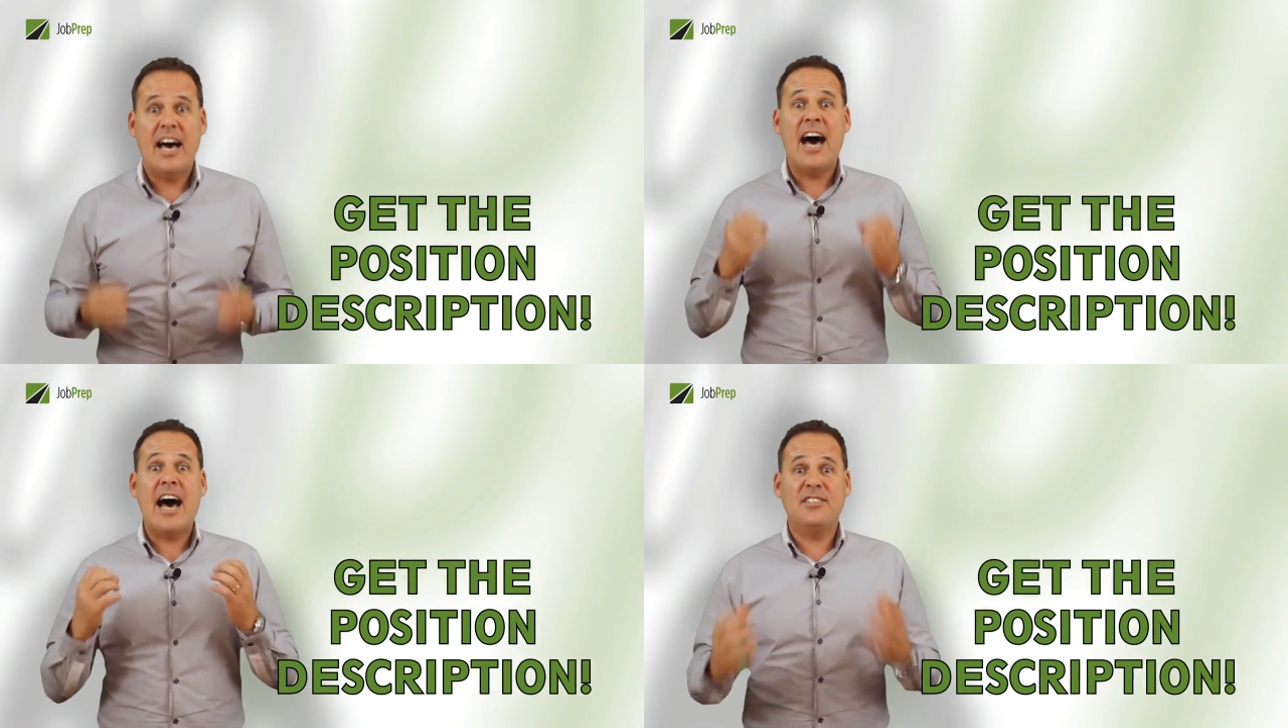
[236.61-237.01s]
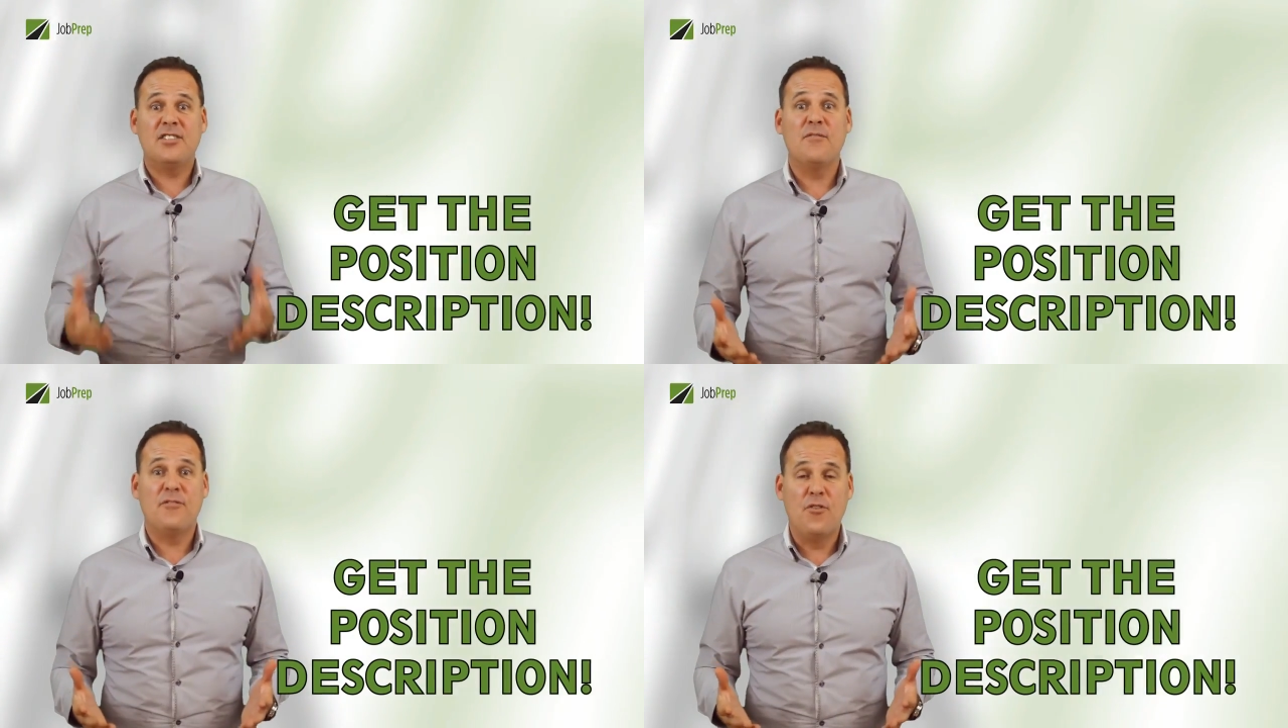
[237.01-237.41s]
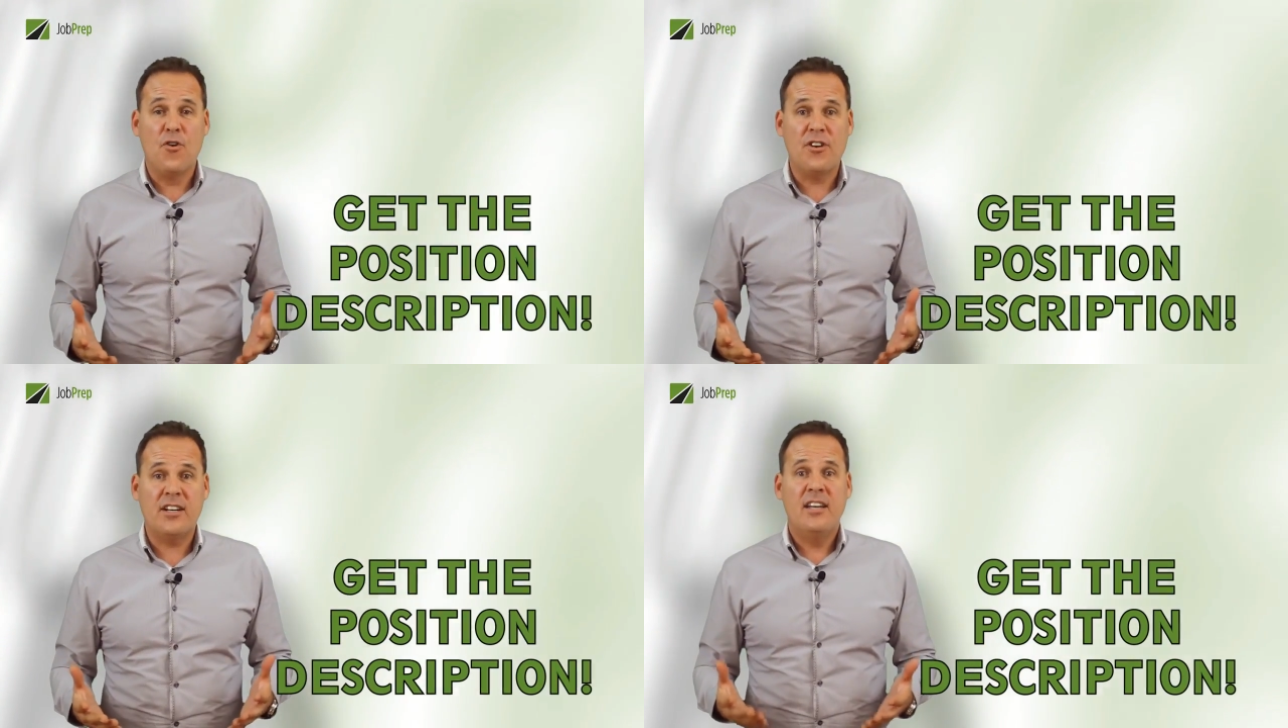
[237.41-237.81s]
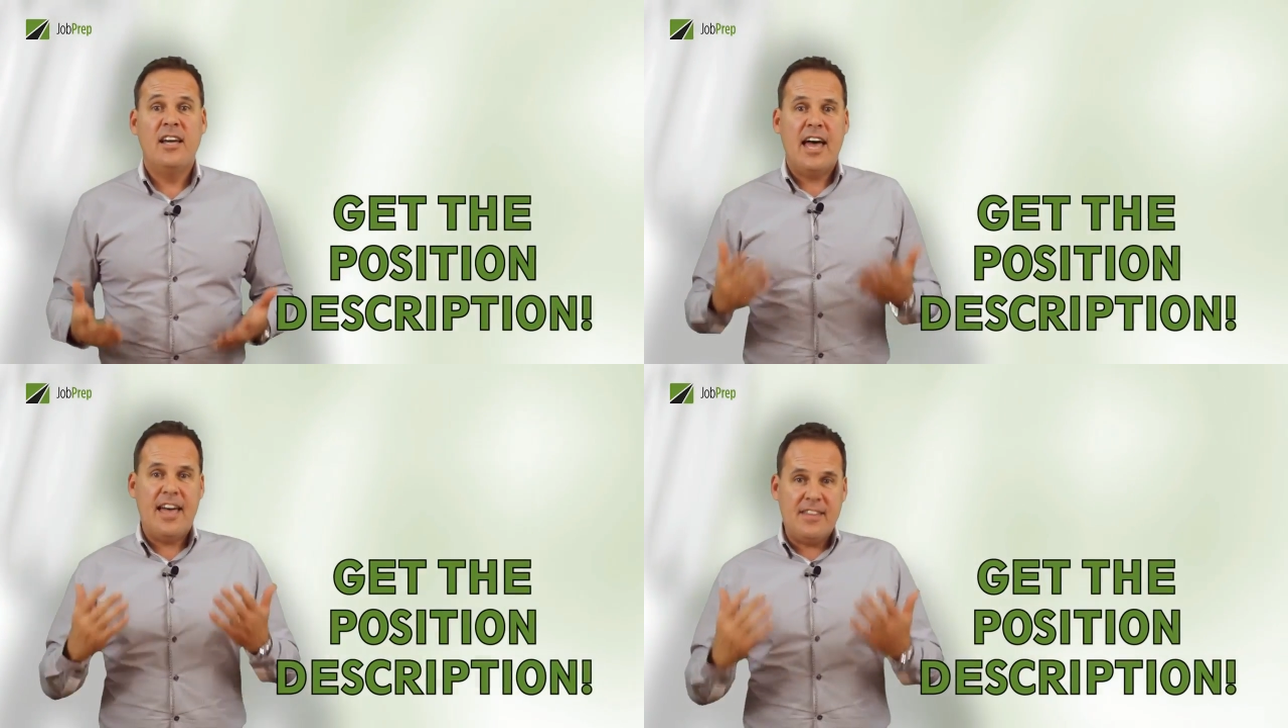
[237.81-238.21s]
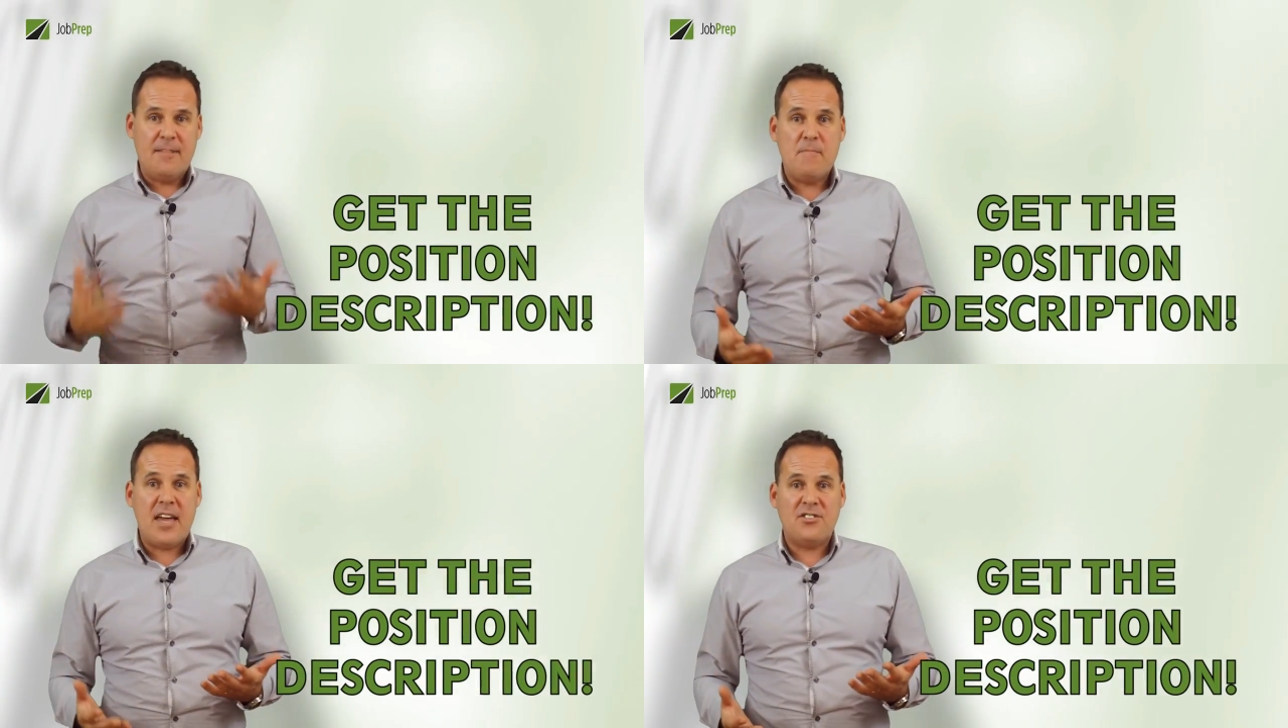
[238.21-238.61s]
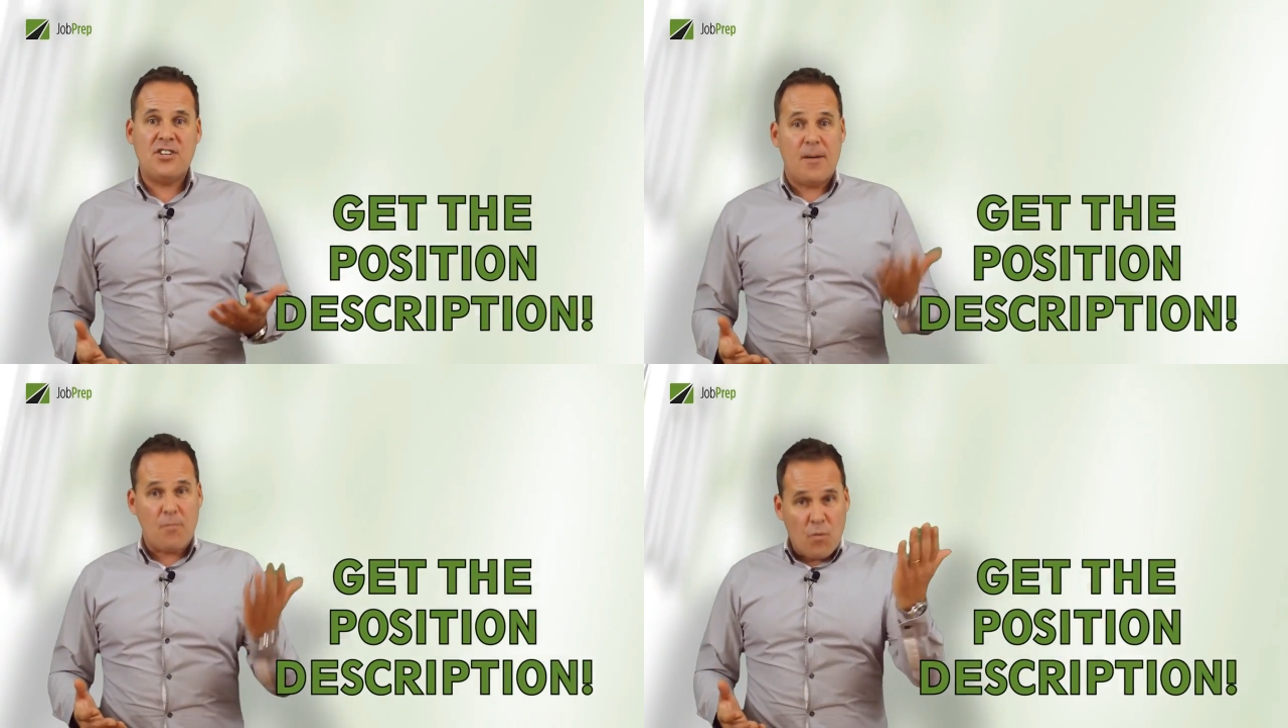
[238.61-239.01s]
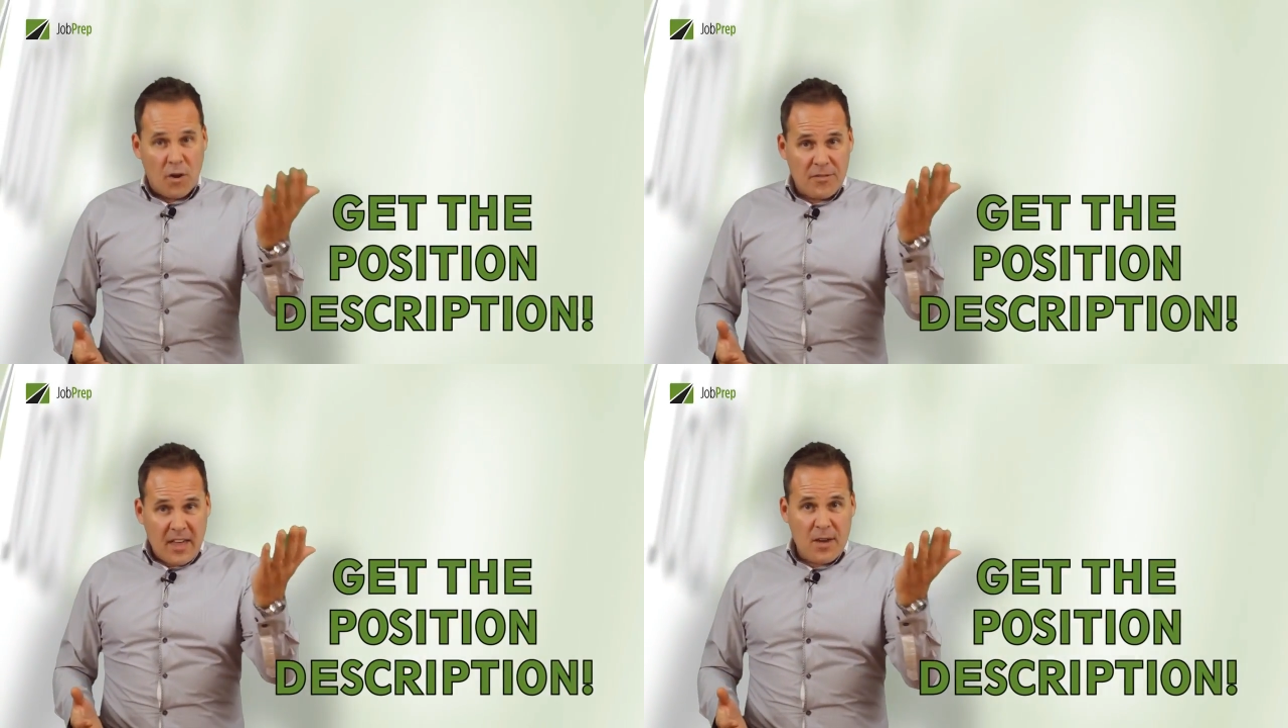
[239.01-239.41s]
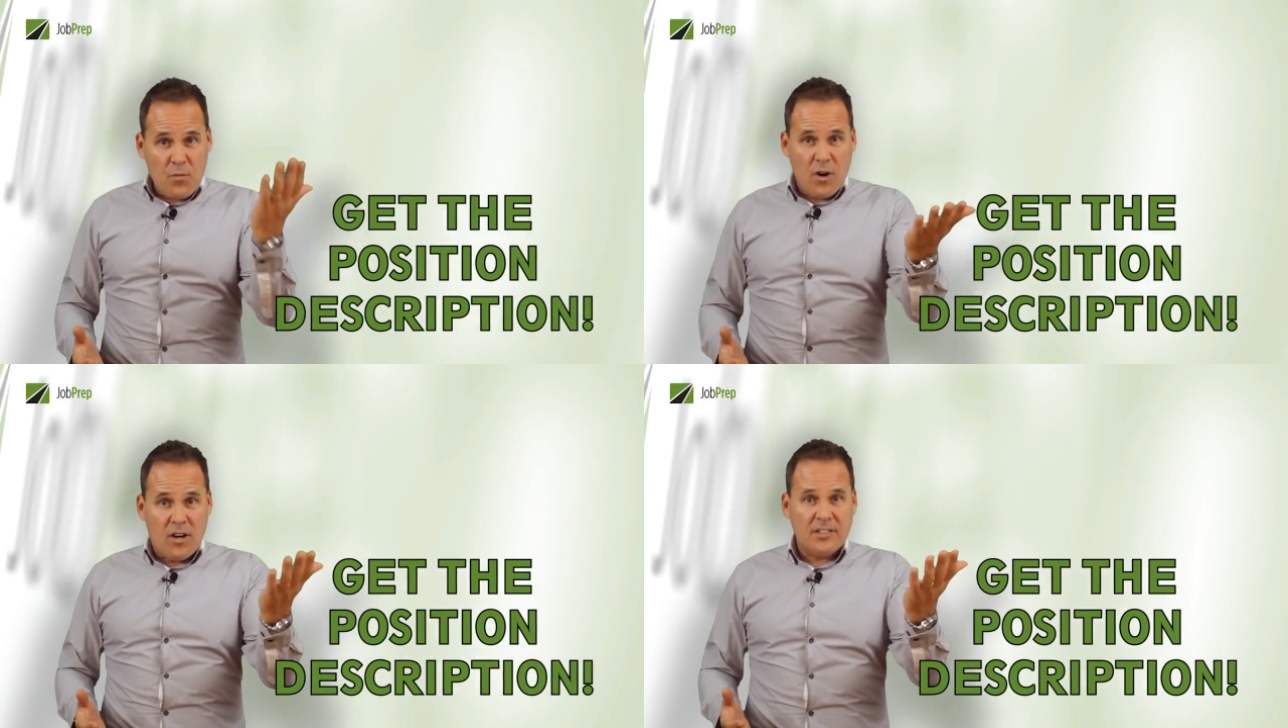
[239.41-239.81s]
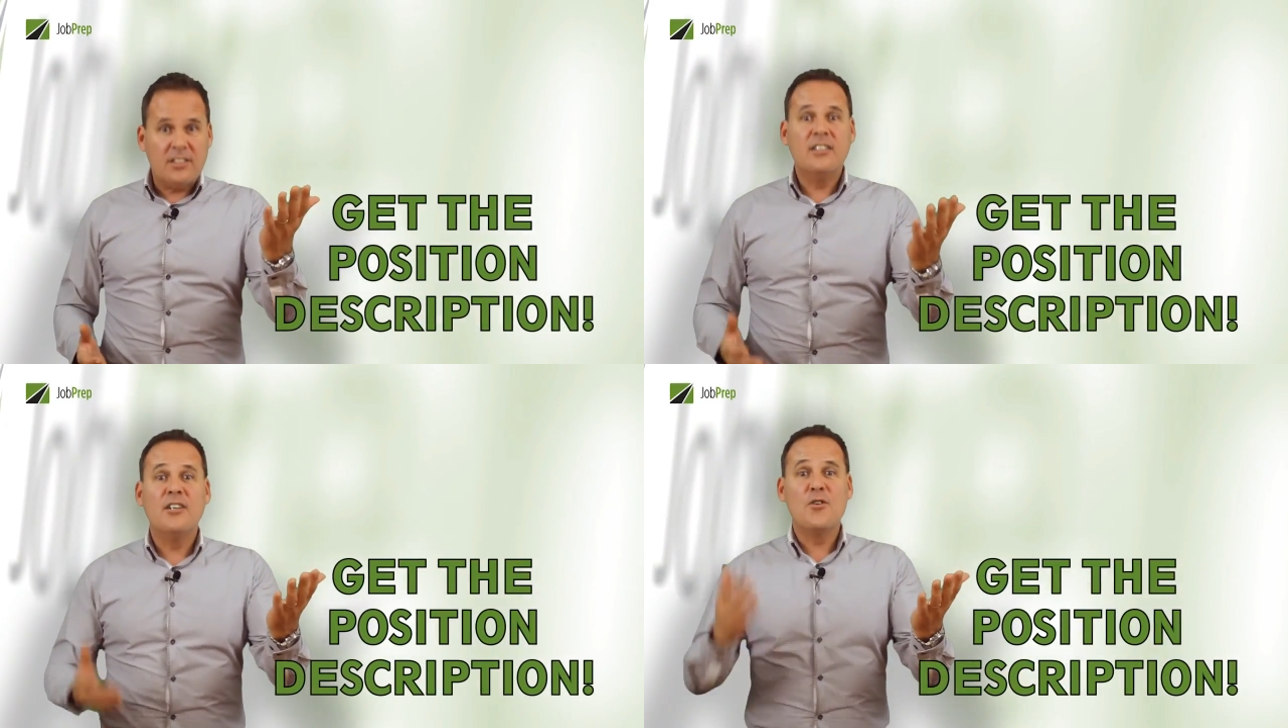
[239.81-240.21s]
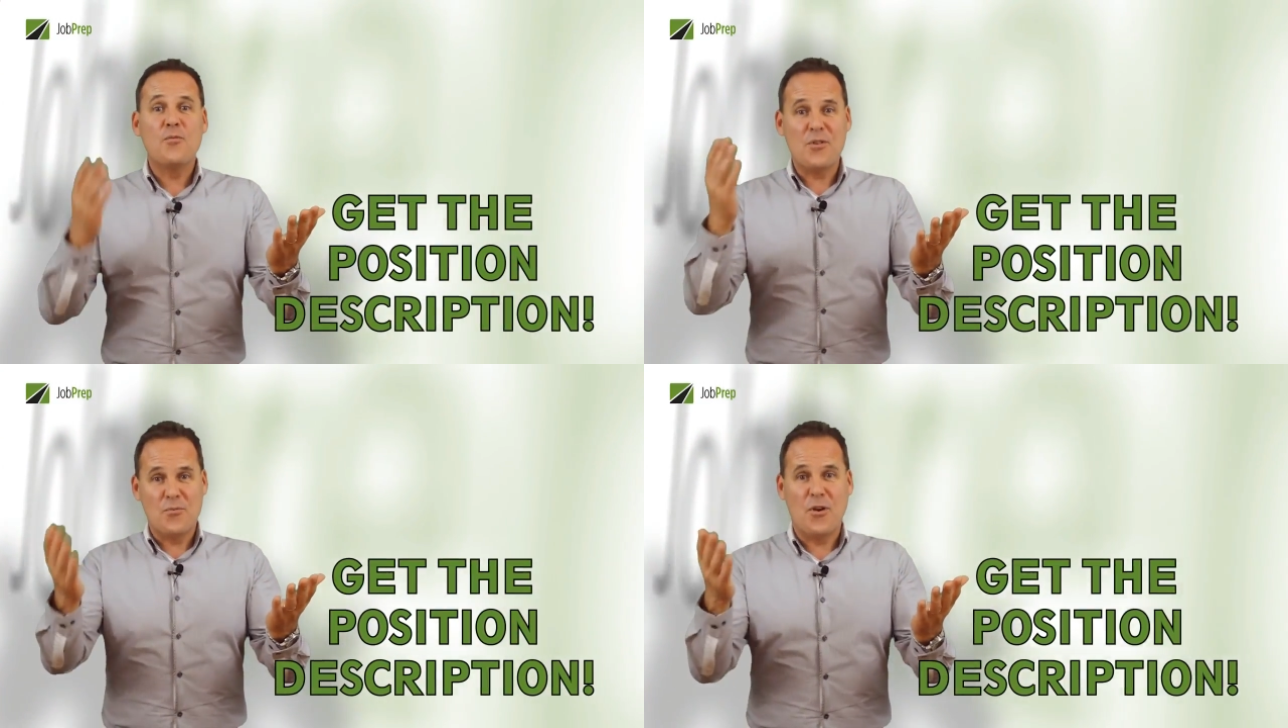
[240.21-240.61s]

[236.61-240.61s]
Ask them for it and then match up what they want with